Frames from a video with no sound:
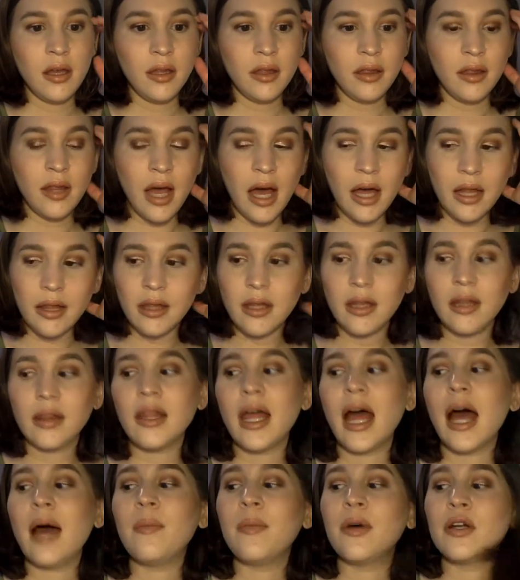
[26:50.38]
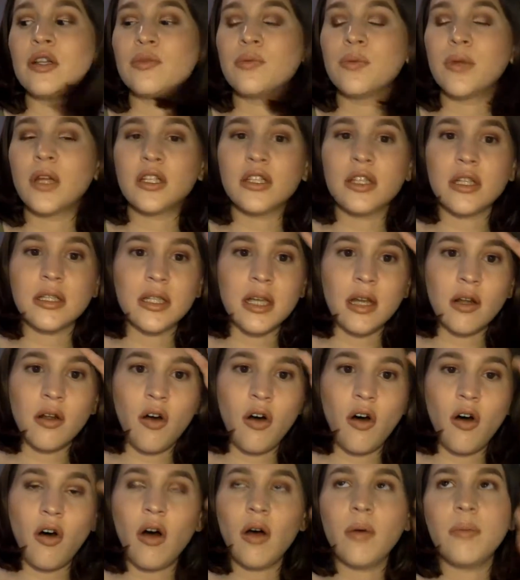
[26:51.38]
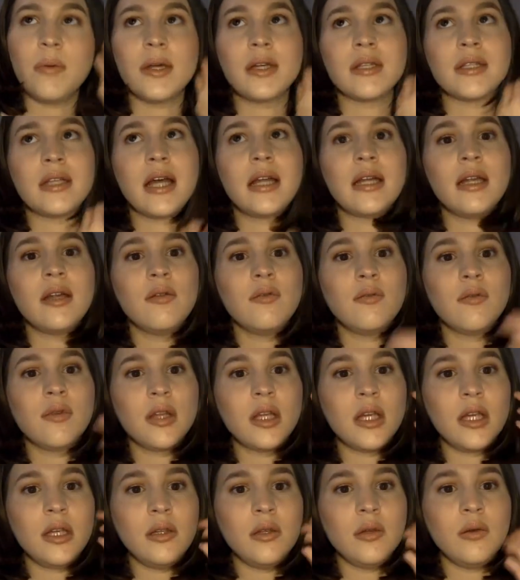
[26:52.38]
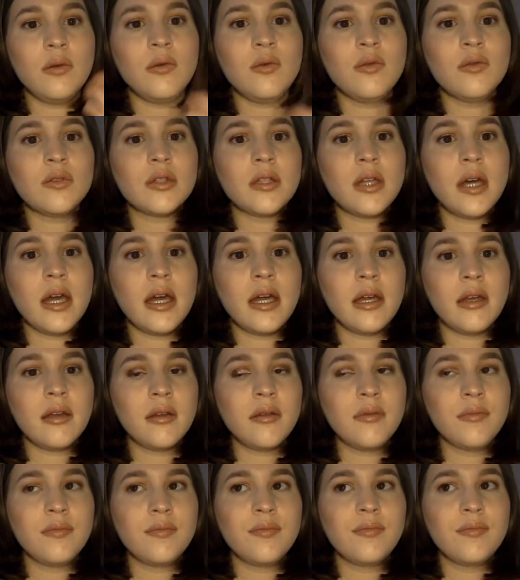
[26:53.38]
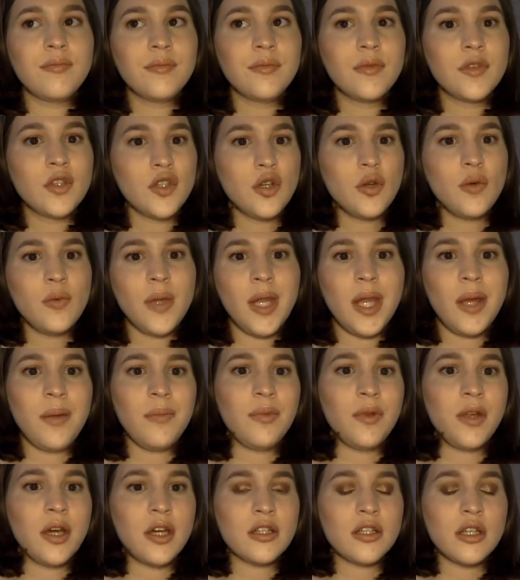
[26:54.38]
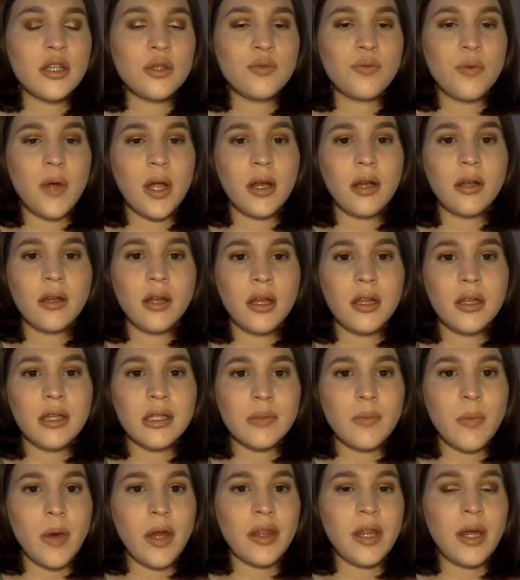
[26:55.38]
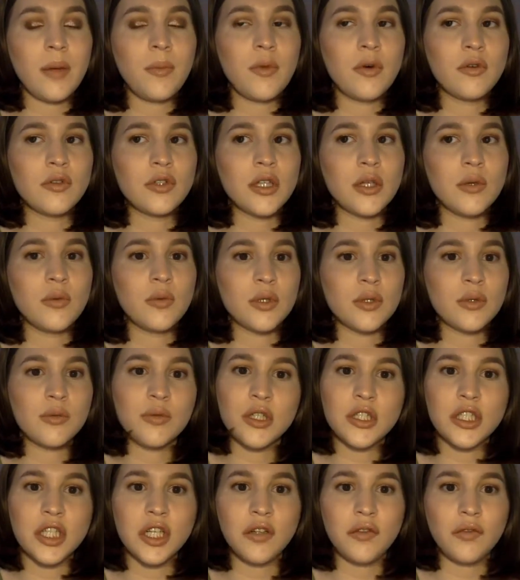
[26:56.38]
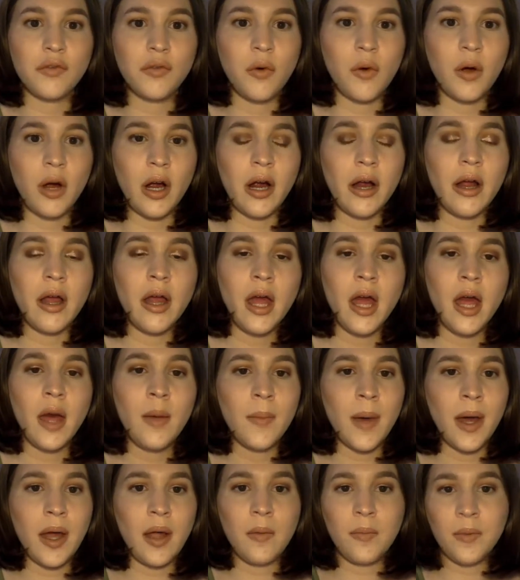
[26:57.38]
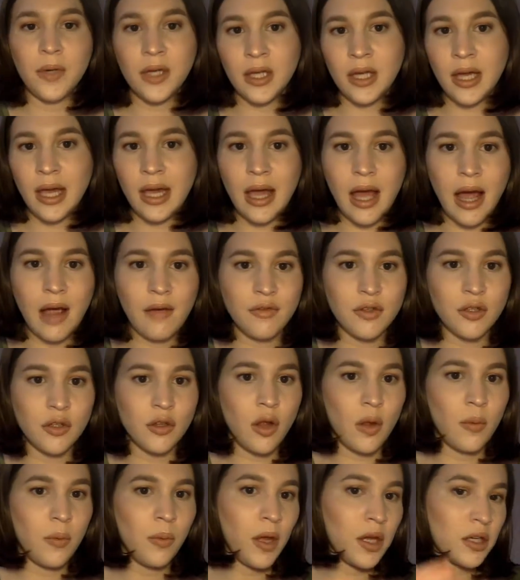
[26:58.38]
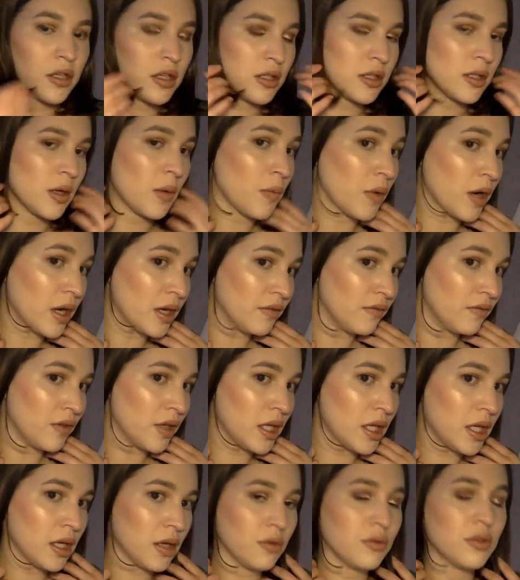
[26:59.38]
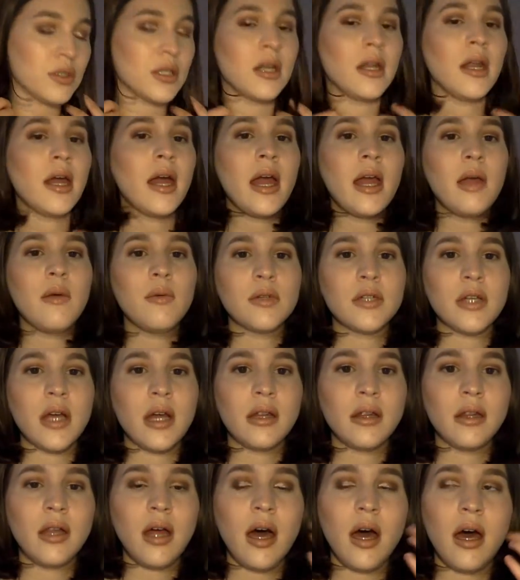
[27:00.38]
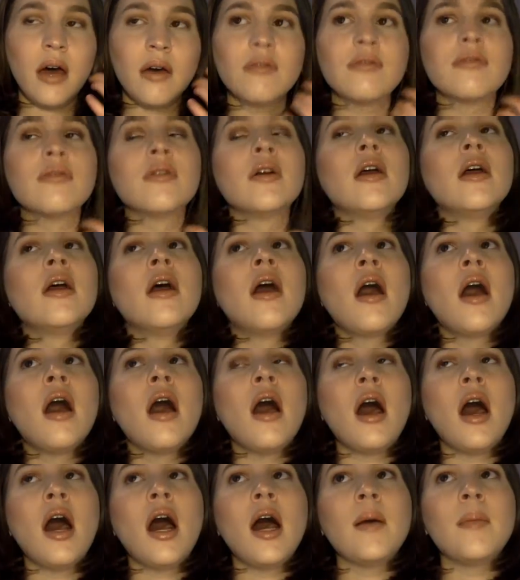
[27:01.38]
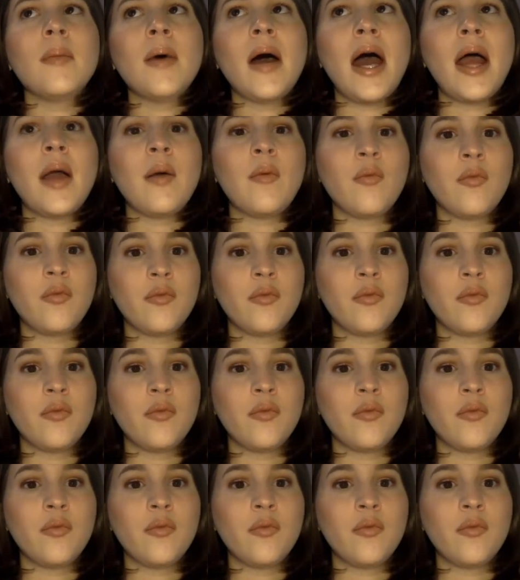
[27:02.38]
not that much blushes at all because I didn't really use, like, too many blushes regularly this month. I mostly was reaching for my Urban Decay Afterglow blushes. I'm wearing video today, which I love. I